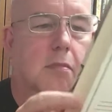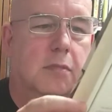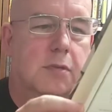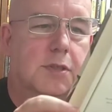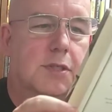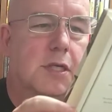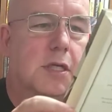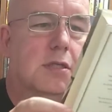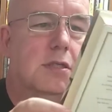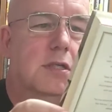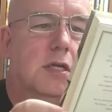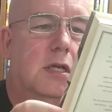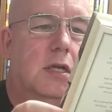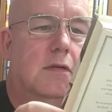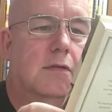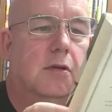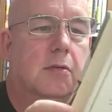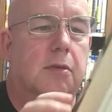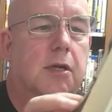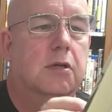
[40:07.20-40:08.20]
16
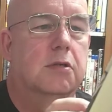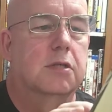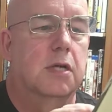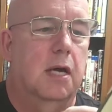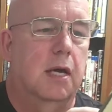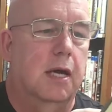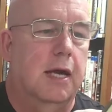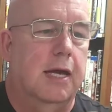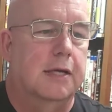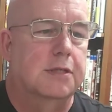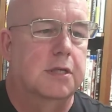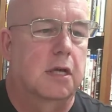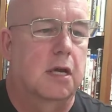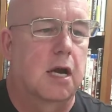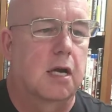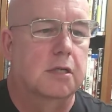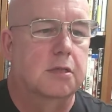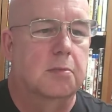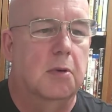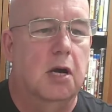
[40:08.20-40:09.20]
of them. Here's As a
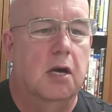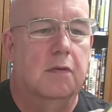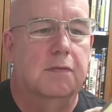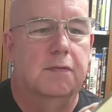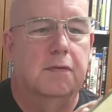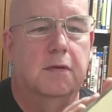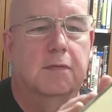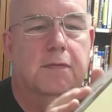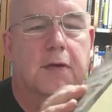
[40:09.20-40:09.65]
Guy's Moth, the